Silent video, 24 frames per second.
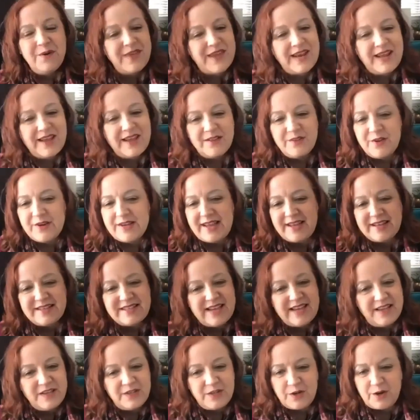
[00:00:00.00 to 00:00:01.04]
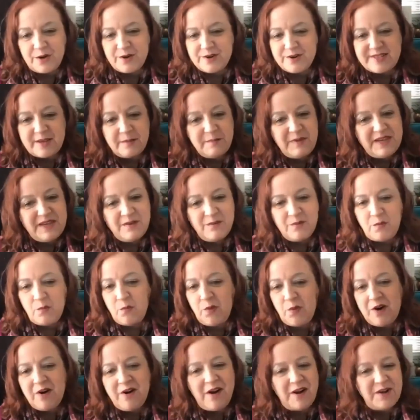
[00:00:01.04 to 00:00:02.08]
that I look at 10 years. I mean,
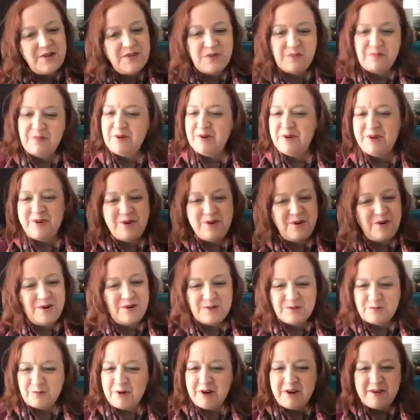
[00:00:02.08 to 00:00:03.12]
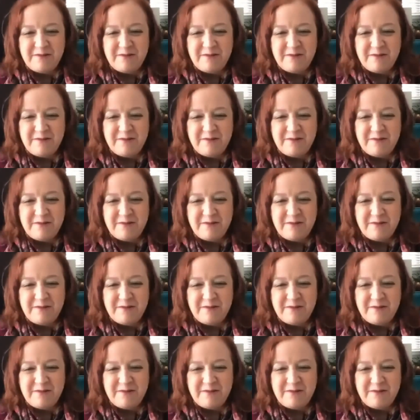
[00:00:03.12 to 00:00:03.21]
we're entrepreneurs. We're